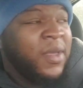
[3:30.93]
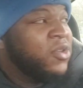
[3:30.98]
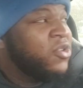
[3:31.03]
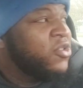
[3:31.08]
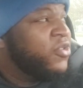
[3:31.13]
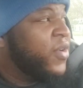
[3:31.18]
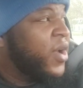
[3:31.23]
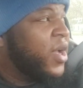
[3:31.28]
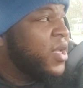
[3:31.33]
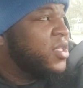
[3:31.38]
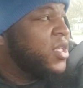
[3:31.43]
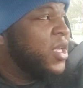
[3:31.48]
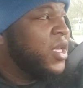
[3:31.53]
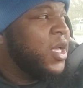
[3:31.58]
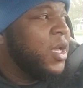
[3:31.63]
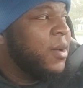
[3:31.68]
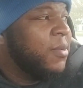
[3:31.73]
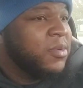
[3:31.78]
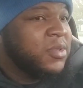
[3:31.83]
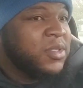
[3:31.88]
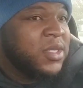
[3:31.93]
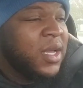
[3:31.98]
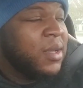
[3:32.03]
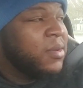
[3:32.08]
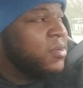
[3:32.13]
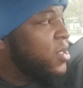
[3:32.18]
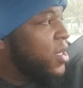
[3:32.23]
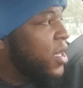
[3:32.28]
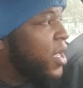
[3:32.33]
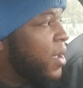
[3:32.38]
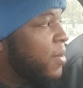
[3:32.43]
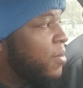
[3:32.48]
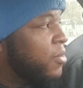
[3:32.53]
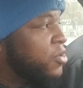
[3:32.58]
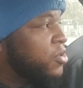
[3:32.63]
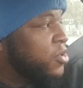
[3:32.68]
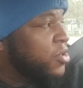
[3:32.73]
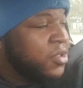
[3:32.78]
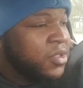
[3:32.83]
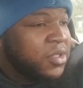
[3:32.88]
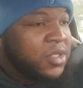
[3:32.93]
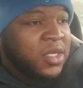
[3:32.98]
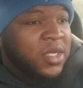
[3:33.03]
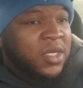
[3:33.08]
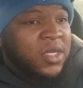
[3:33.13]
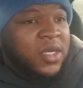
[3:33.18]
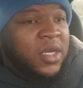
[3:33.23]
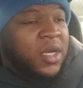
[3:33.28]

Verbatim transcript: beating Javante a couple times in the amateurs.